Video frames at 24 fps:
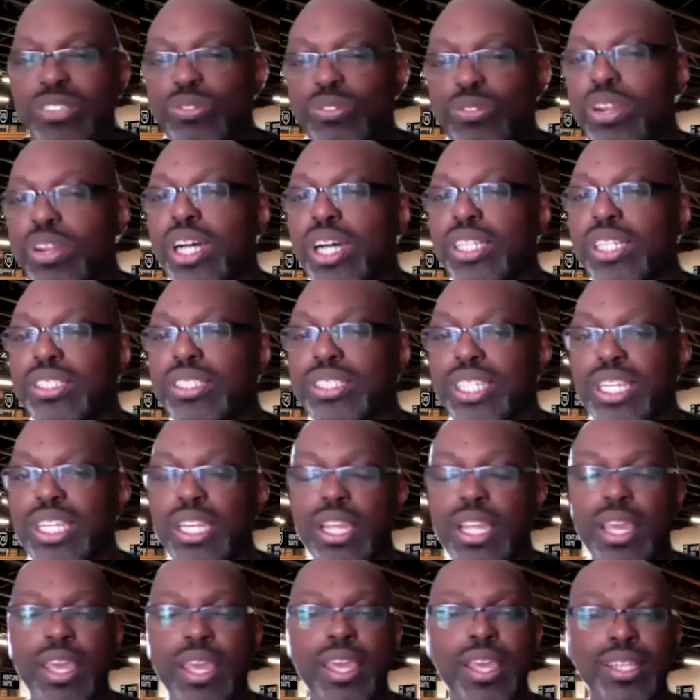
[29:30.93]
for us. And
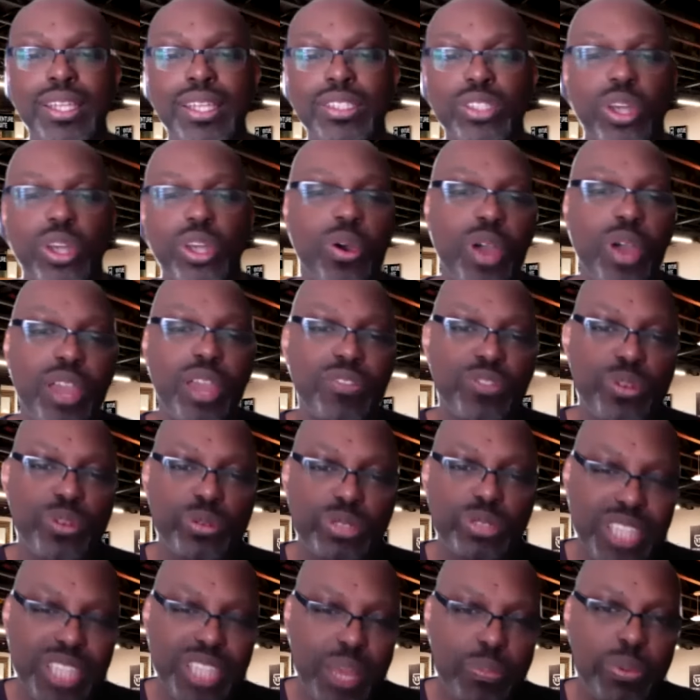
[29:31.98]
so if you
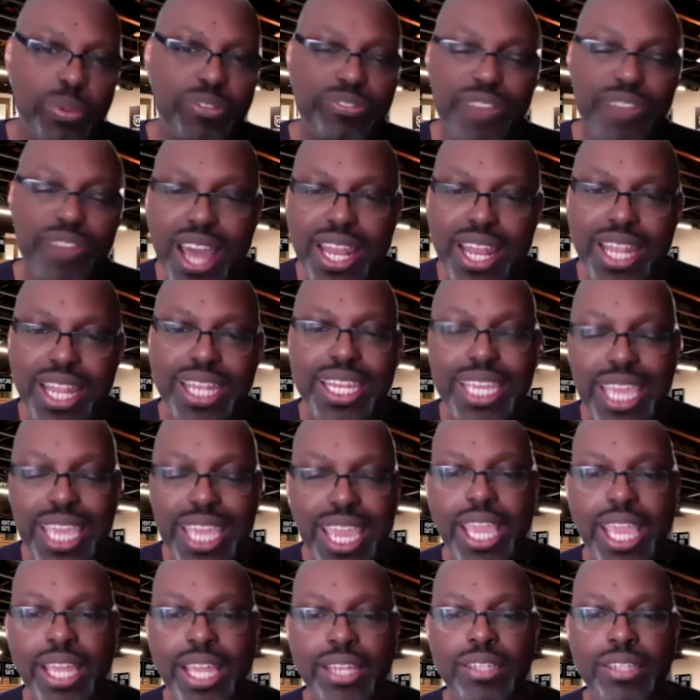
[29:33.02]
simplify that
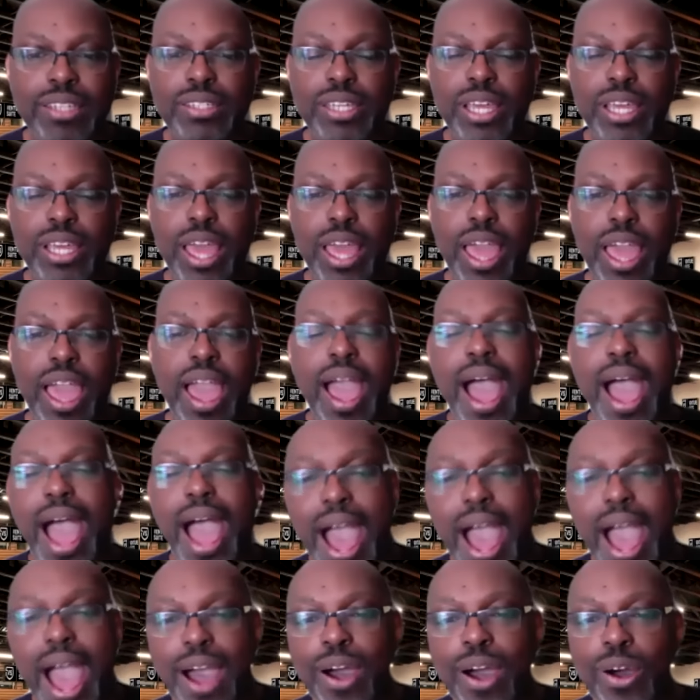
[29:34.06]
again,
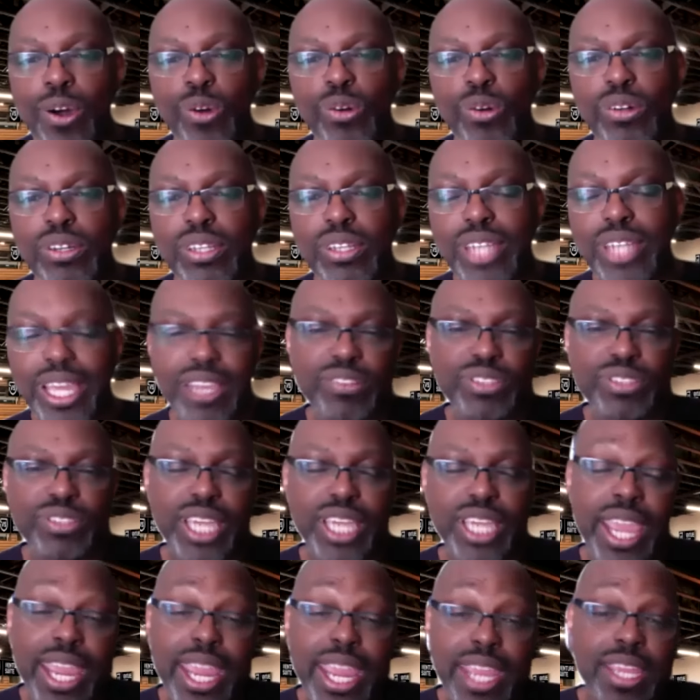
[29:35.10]
how like you
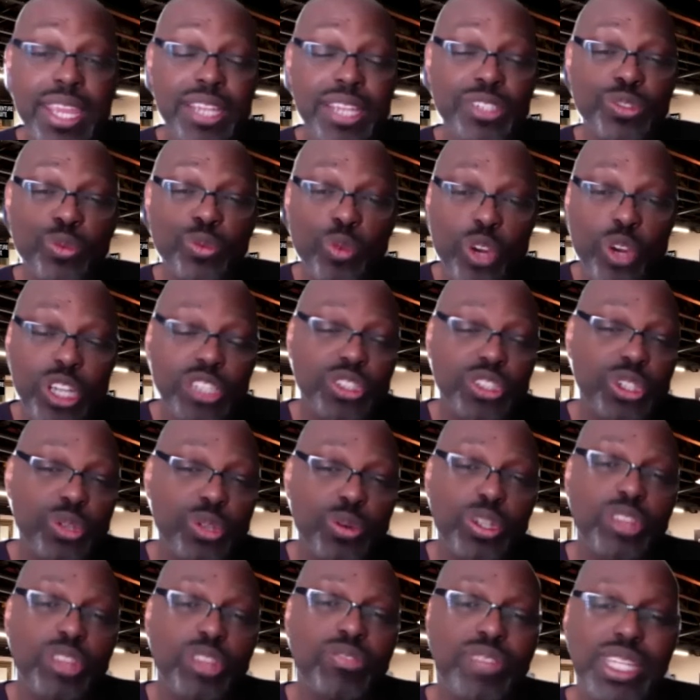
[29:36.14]
say, hey, here's one, two,
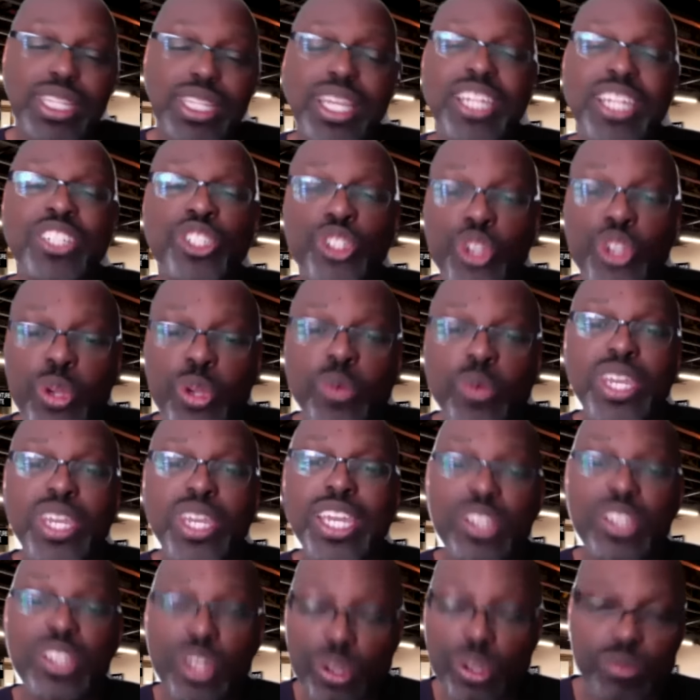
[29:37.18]
or three things you
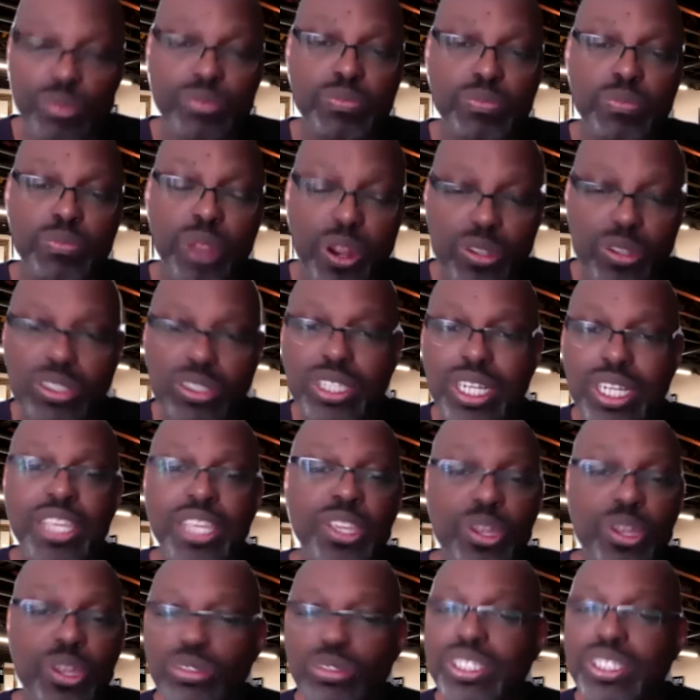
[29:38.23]
can do personally,
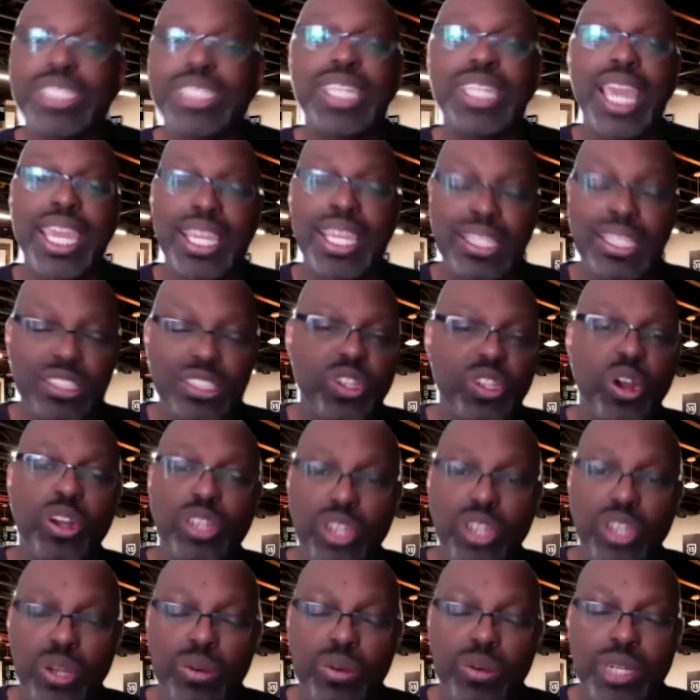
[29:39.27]
you today can
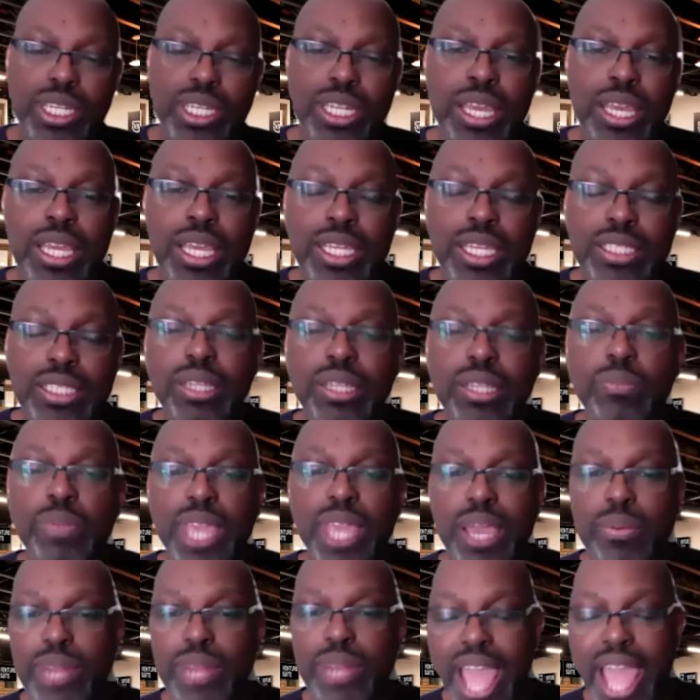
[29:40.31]
start doing to be
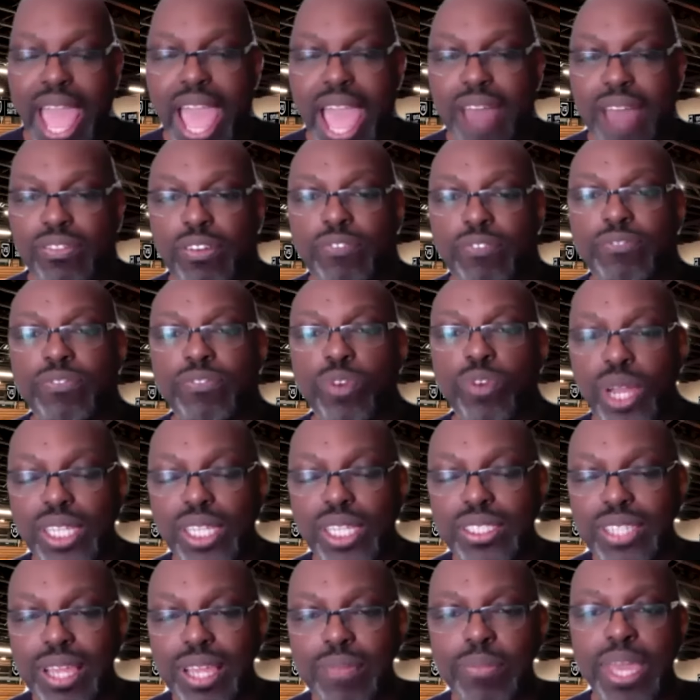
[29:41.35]
able to have a
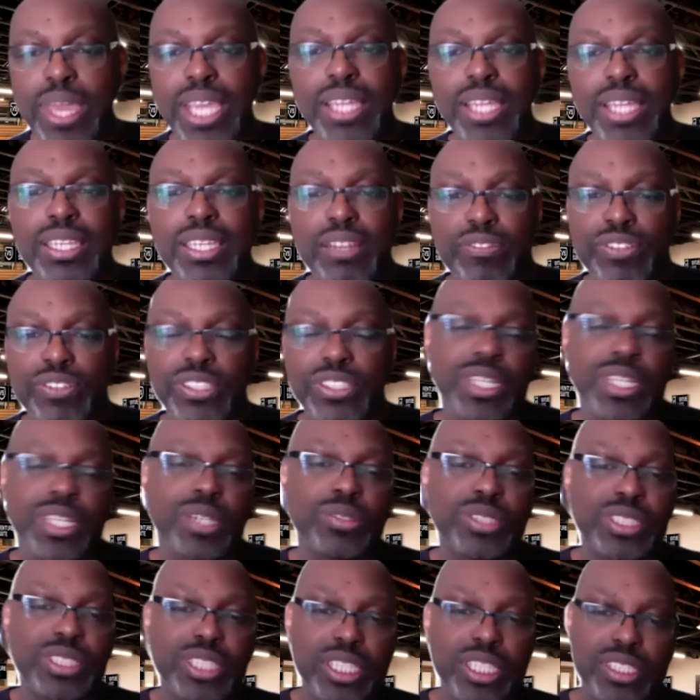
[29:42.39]
voice and make a difference in
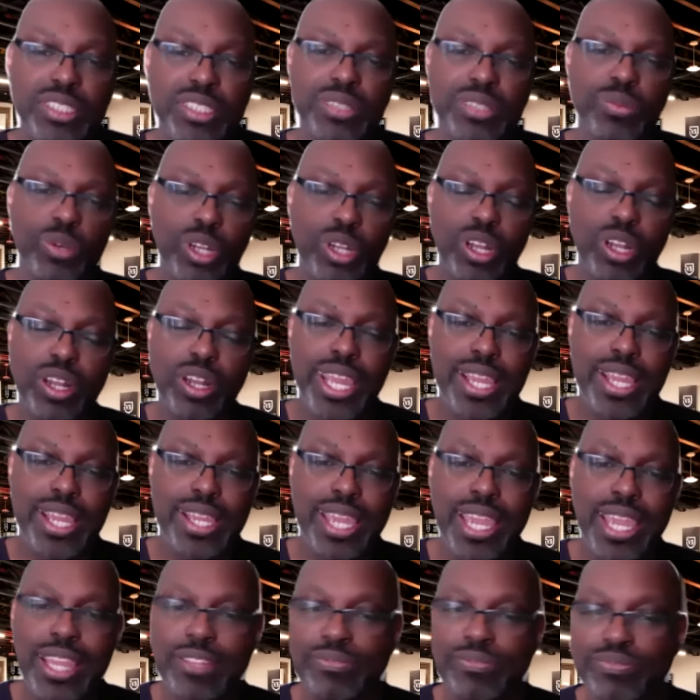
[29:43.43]
those decisions. What are they
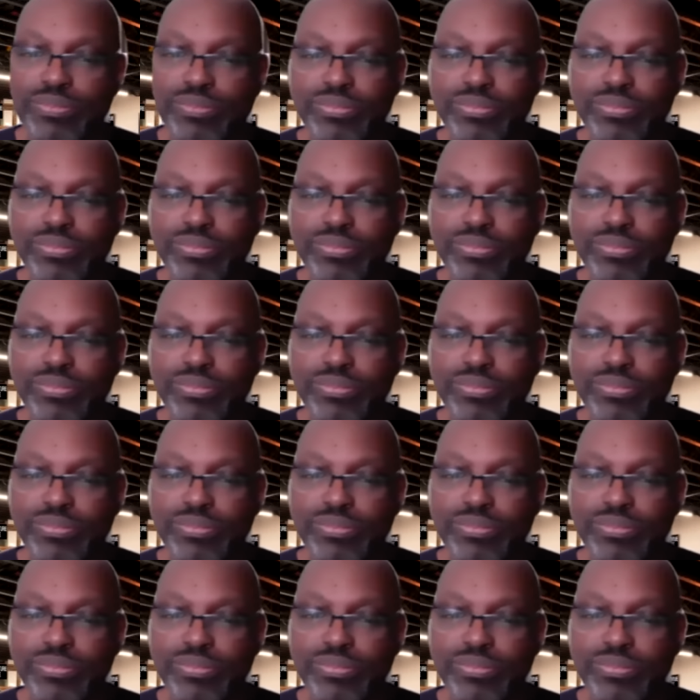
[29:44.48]
again?